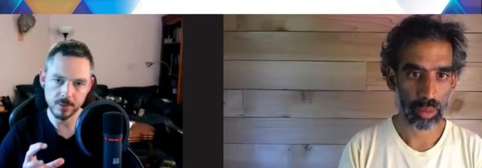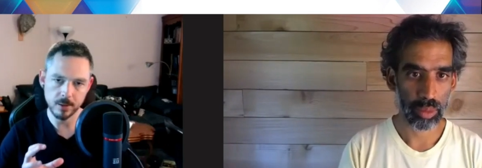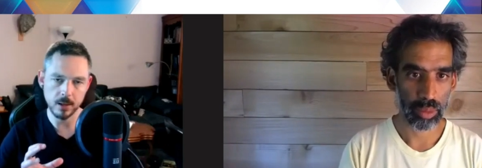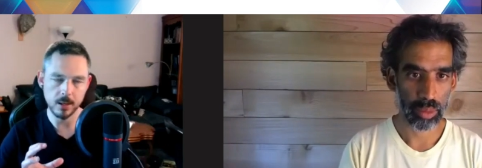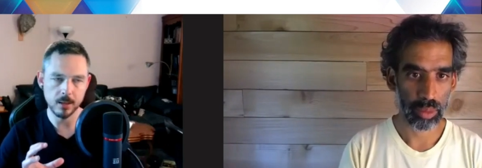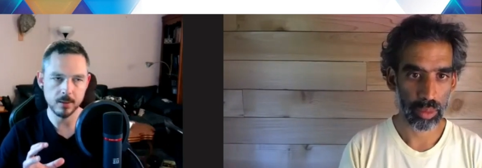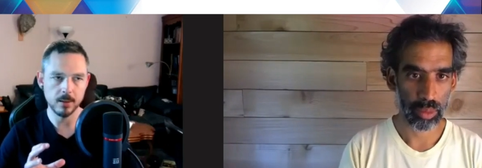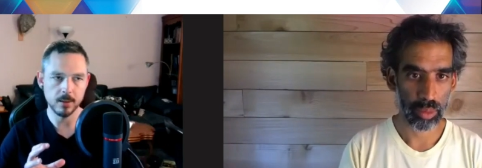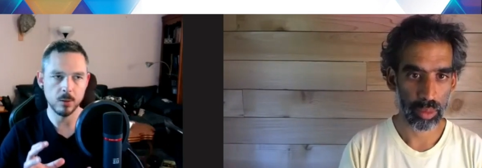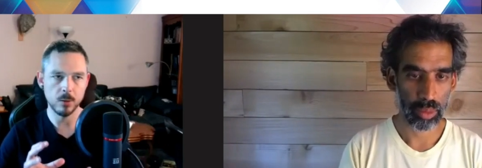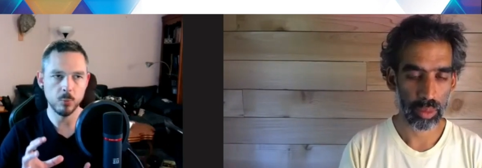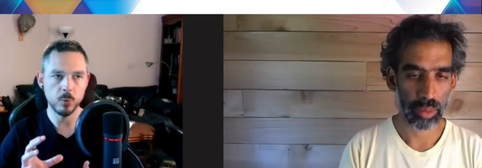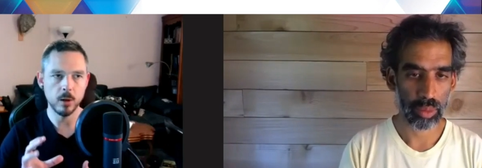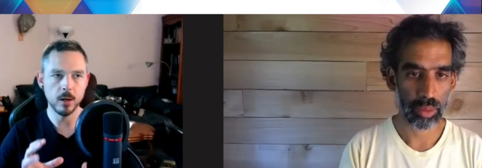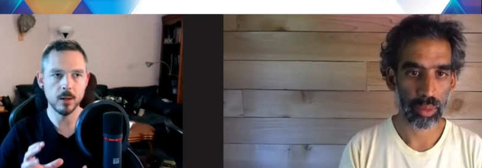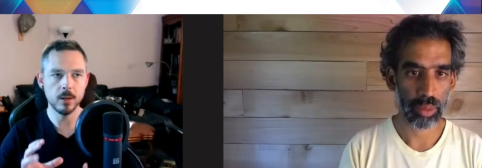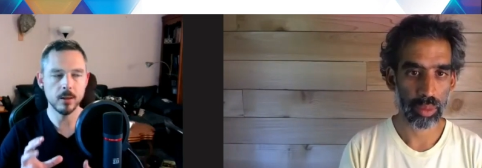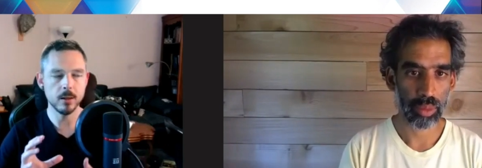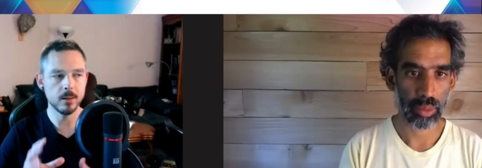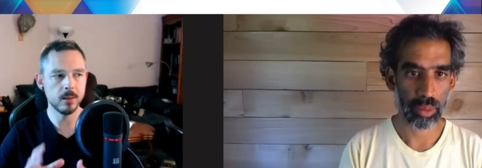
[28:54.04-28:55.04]
Speaker 1: of things. And
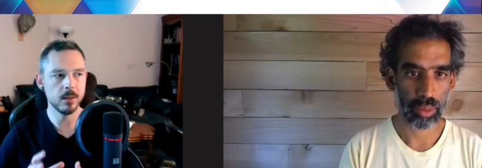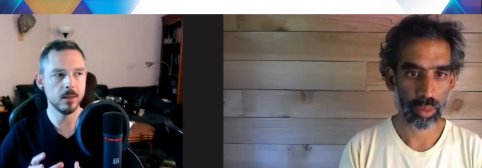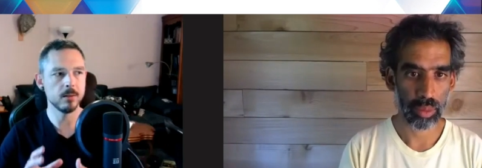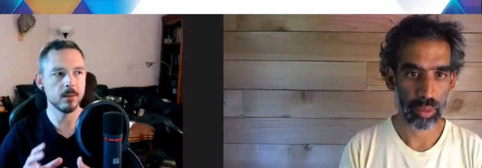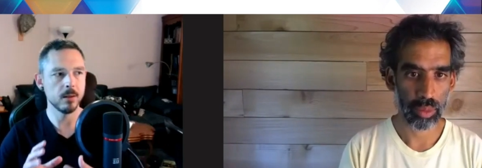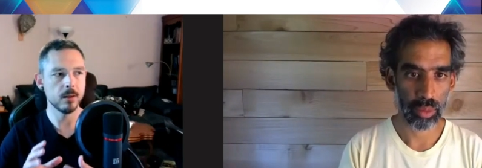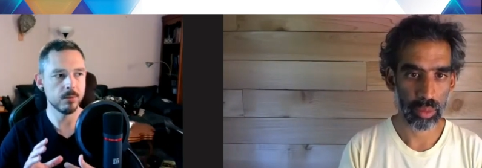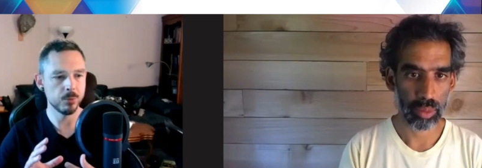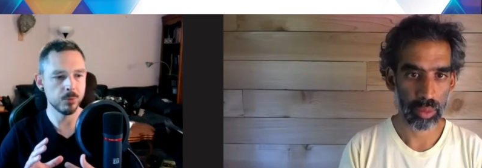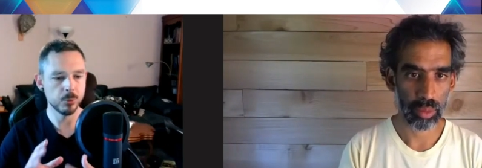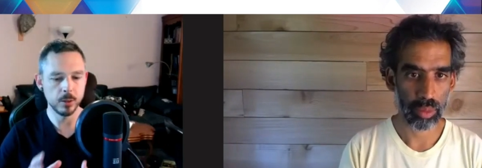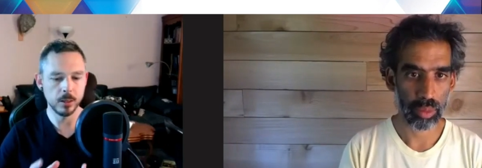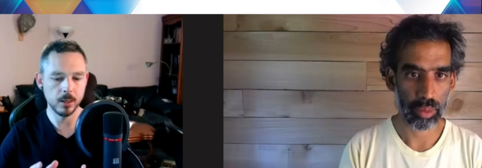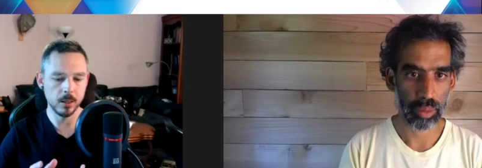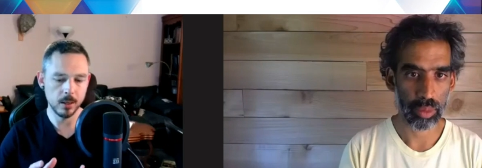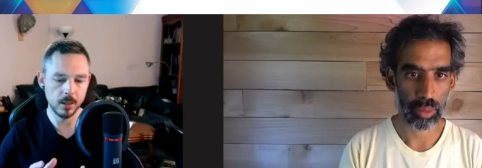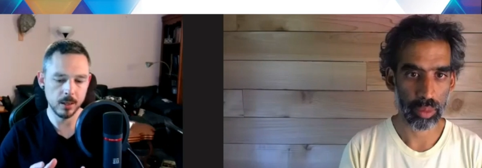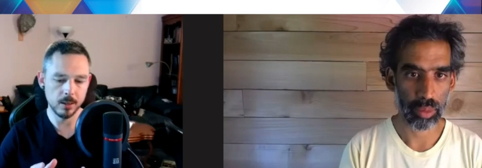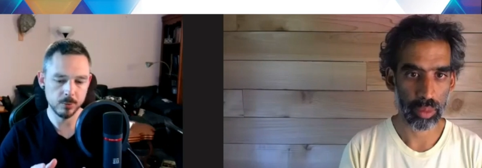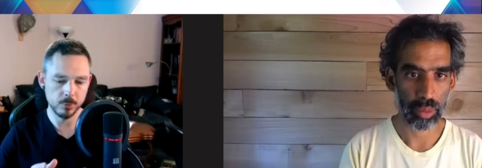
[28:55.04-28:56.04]
one of the things I've
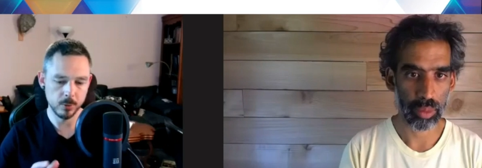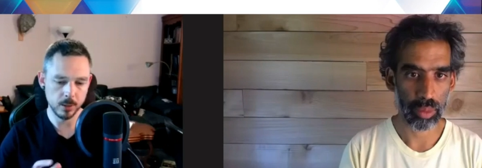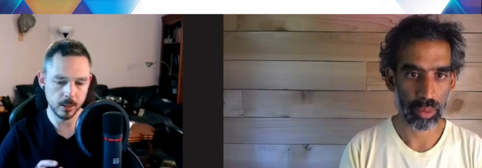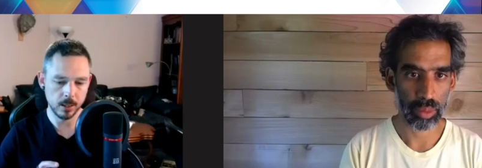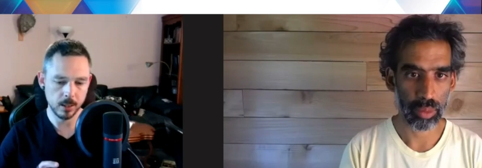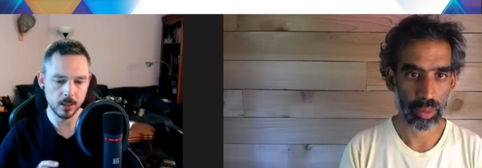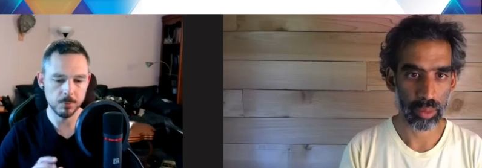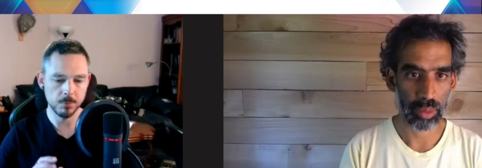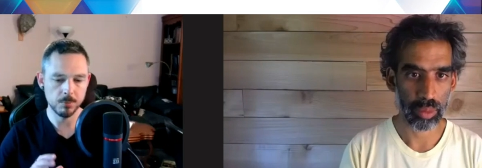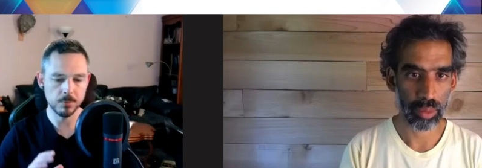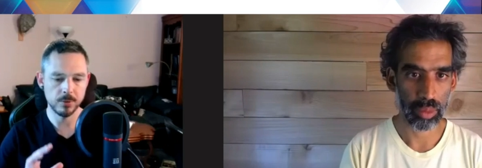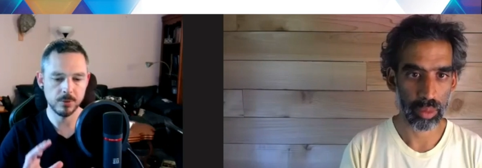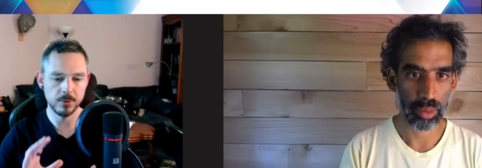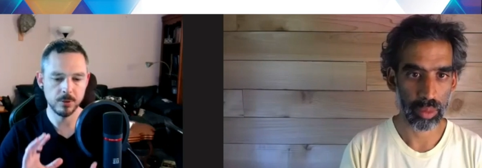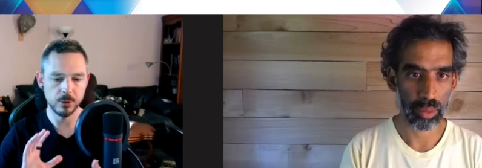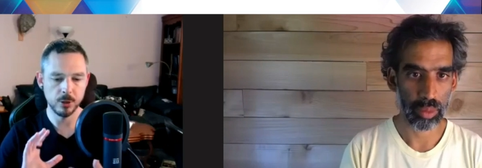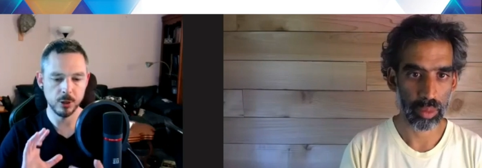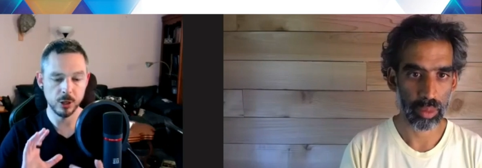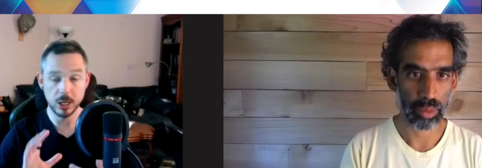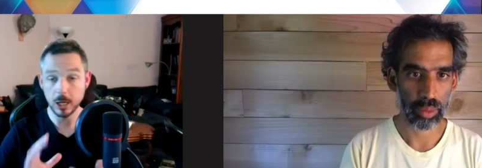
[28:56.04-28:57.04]
realized when it comes
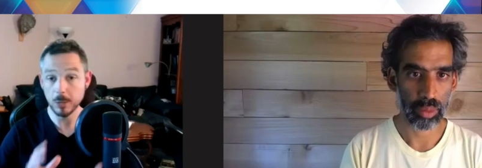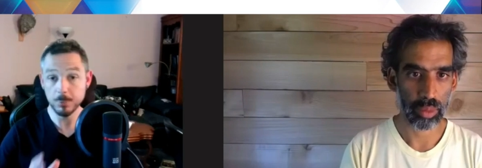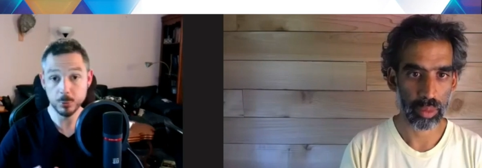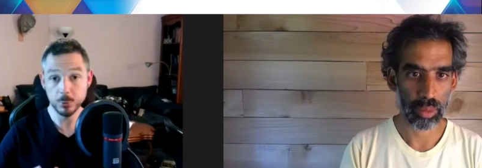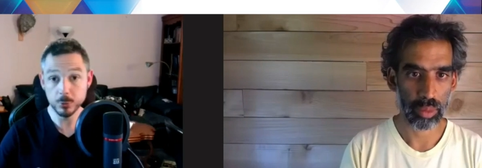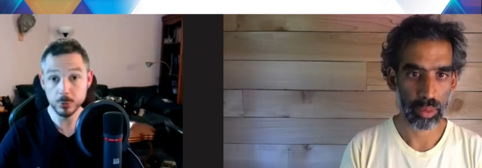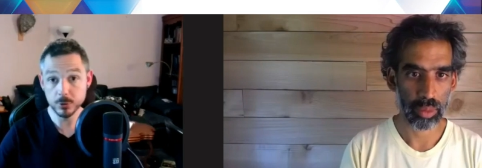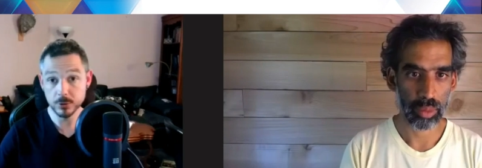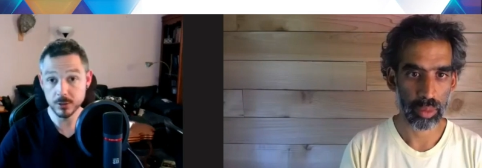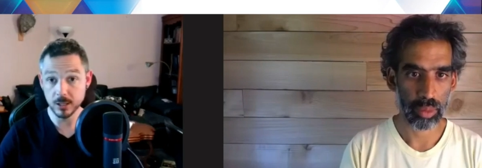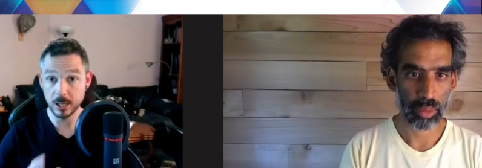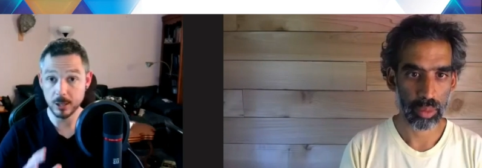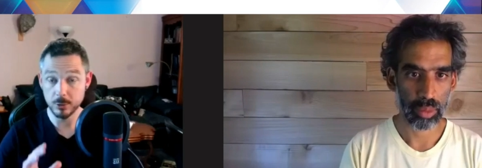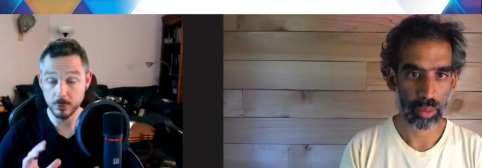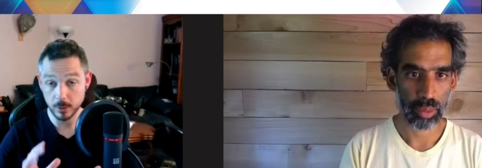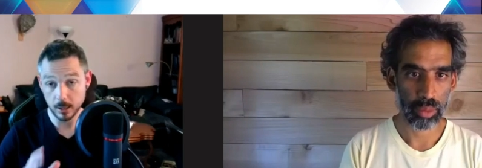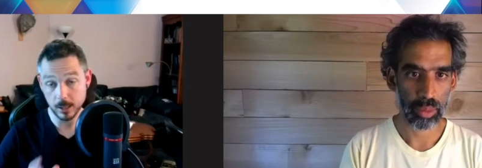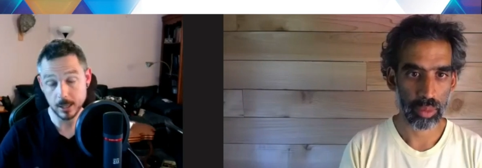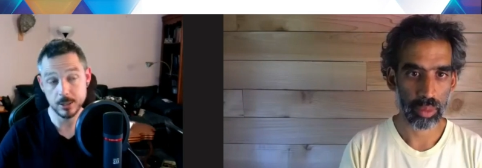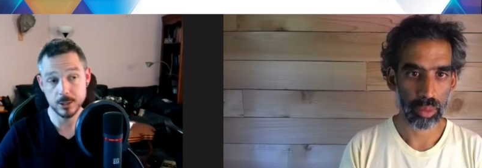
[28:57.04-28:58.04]
to couples and
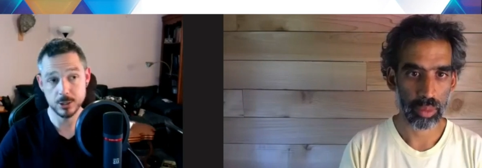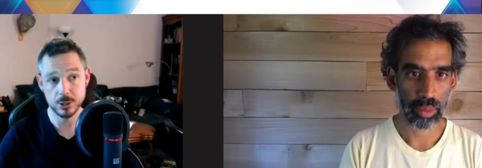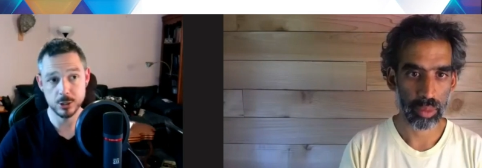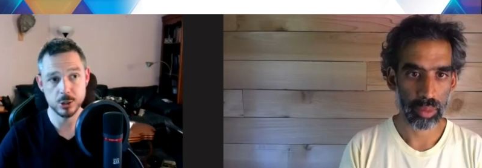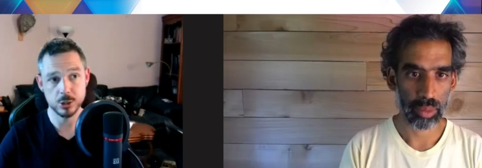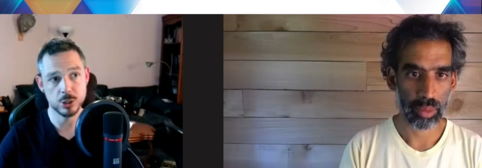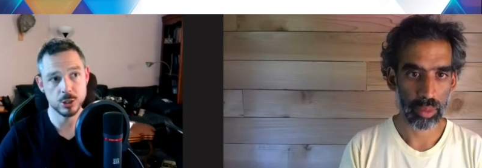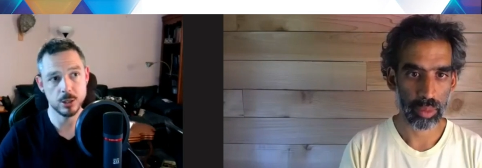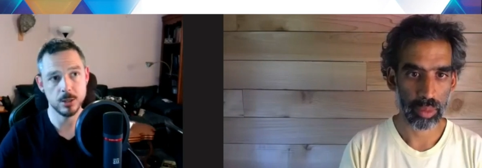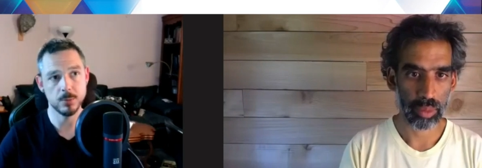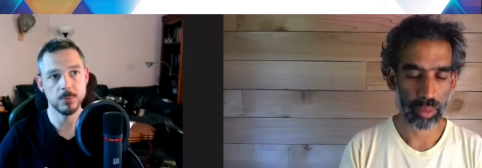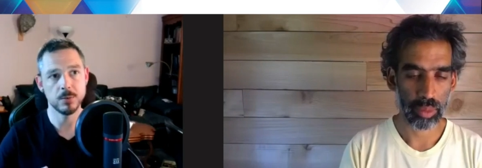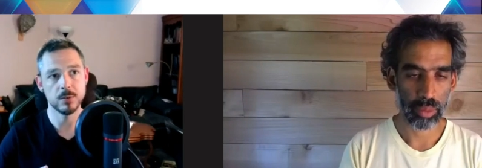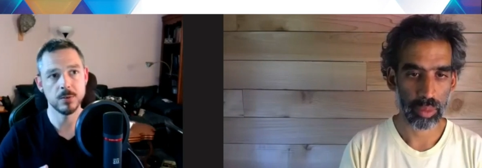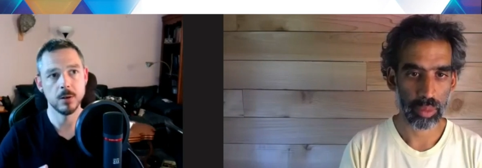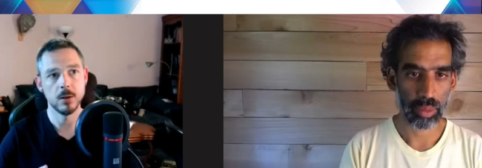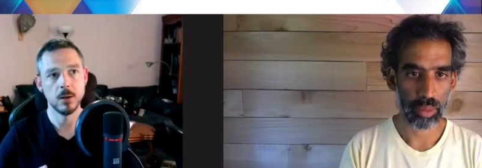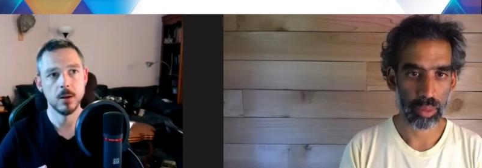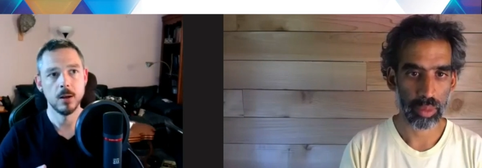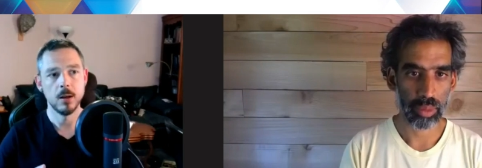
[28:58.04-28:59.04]

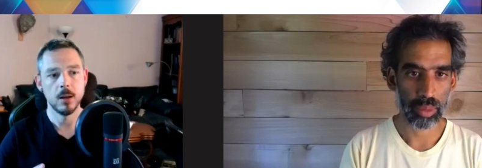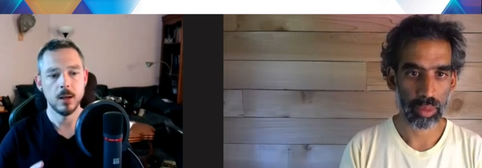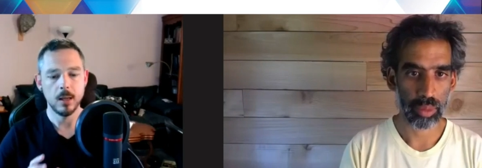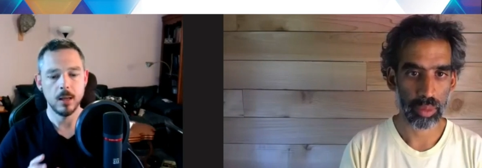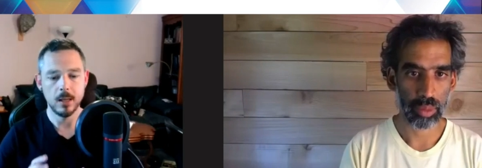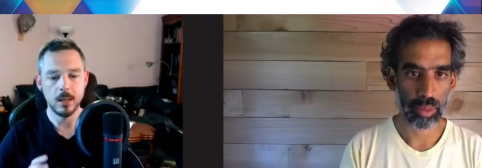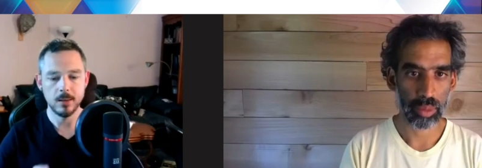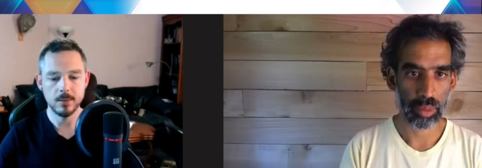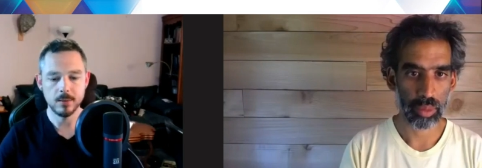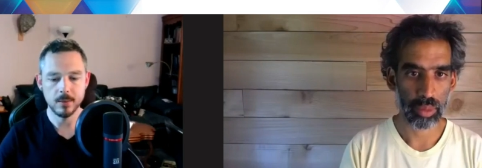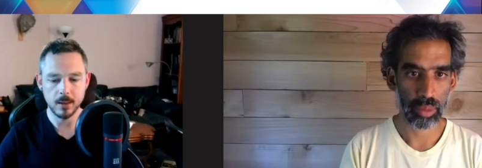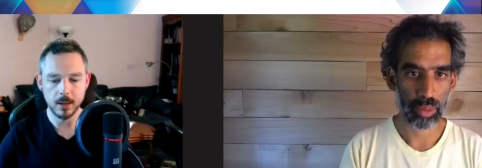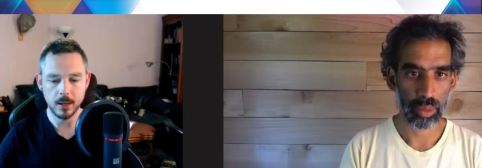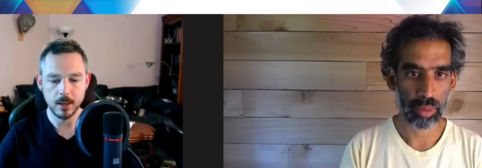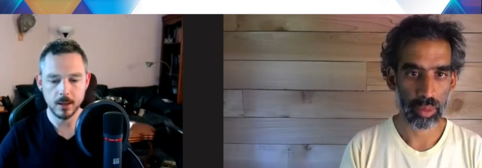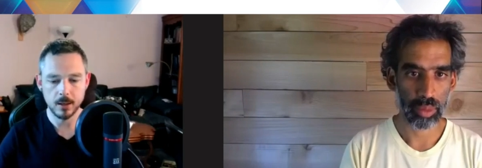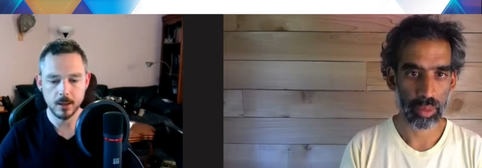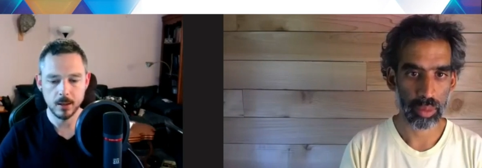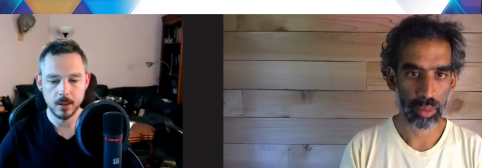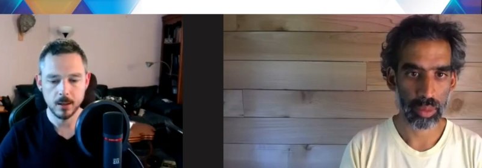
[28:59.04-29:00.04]
relationships is
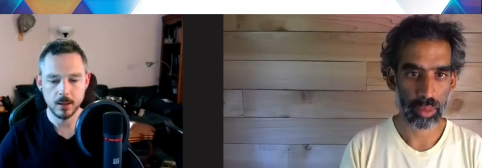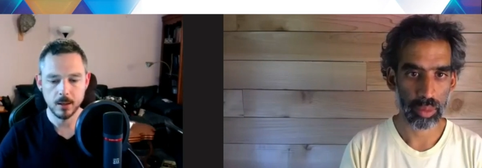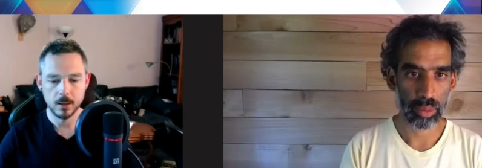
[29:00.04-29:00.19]
that